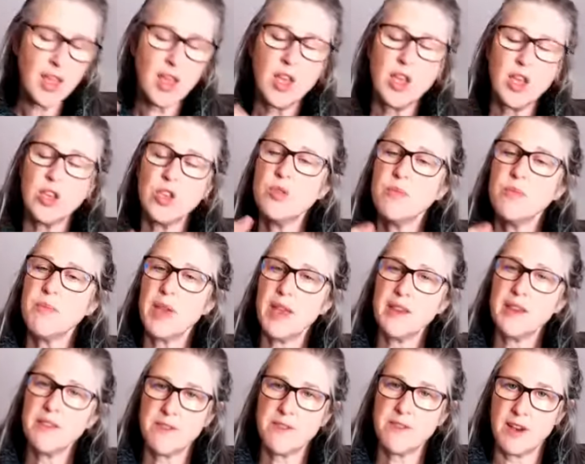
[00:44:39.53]
You
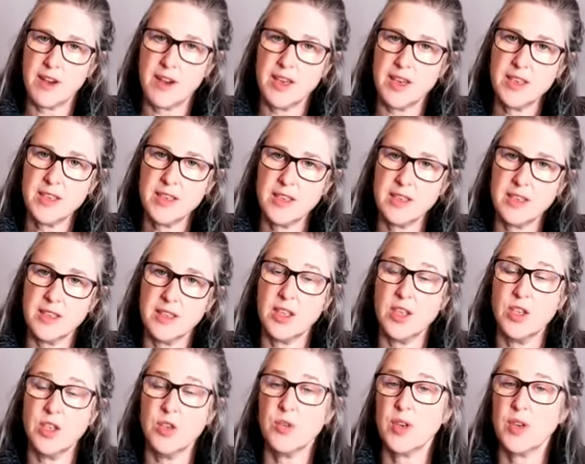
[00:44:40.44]
may find that
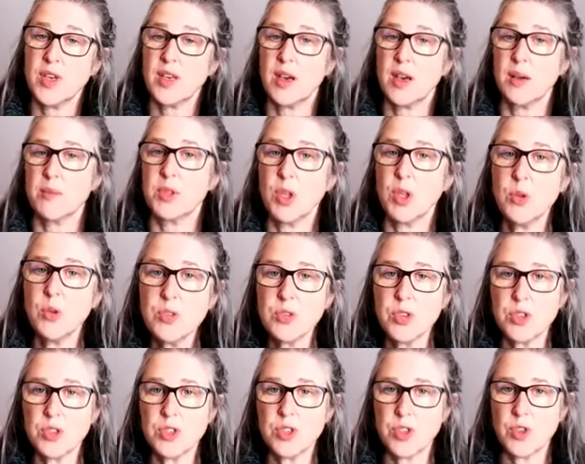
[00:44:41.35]
you can come
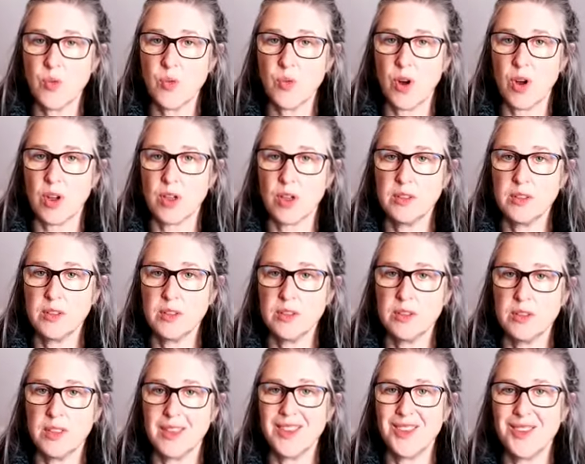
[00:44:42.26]
closer to the wall
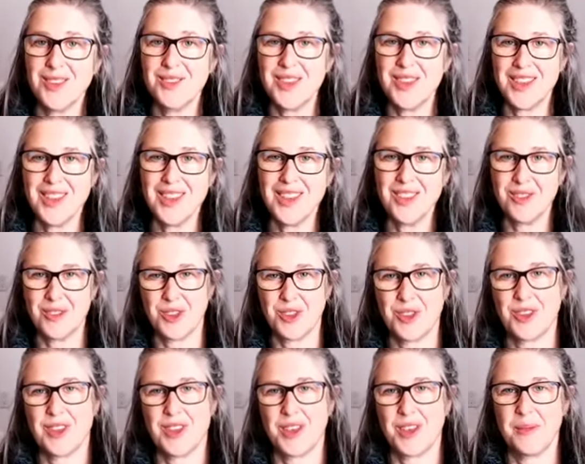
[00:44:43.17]
than you did the
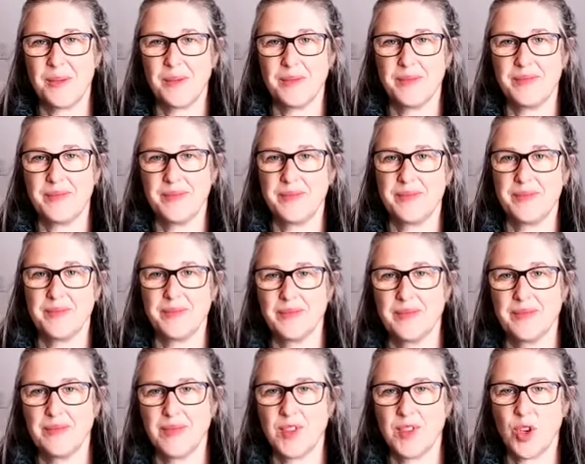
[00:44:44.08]
first time.
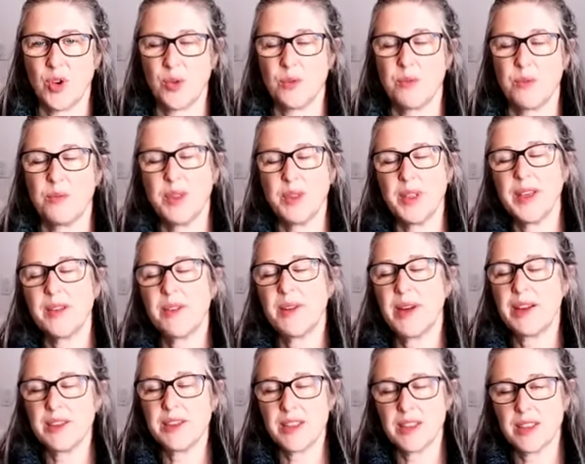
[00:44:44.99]
So play
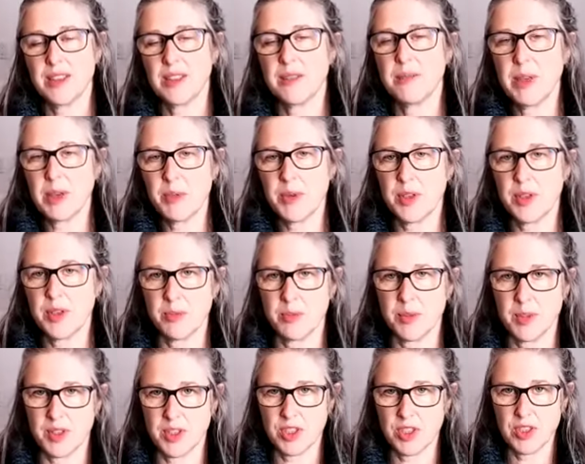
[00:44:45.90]
around a little bit with your
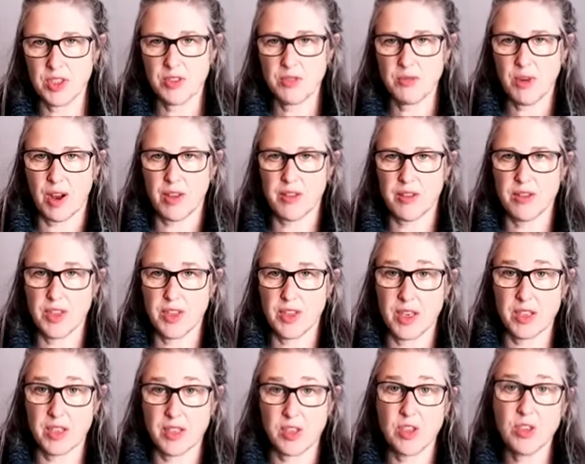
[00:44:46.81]
position rather than
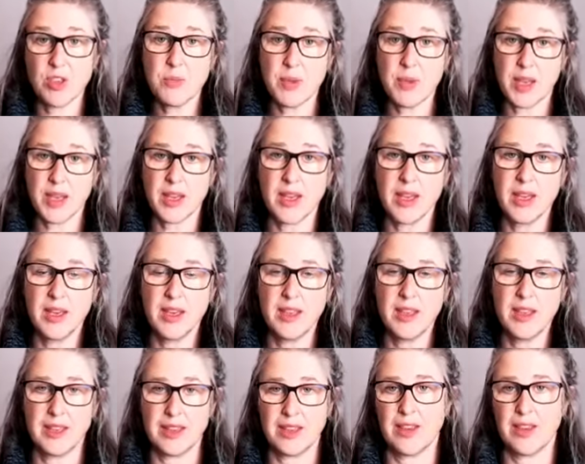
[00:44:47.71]
assuming
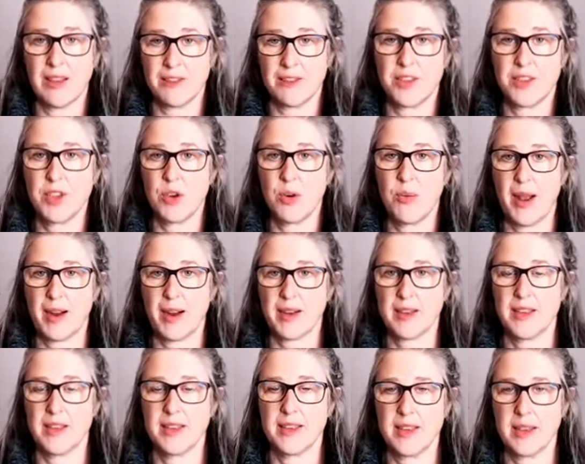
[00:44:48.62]
that you'll have to go back
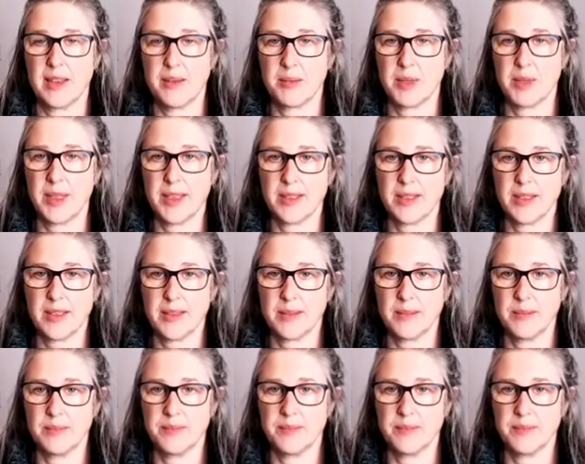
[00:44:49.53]
to the same place.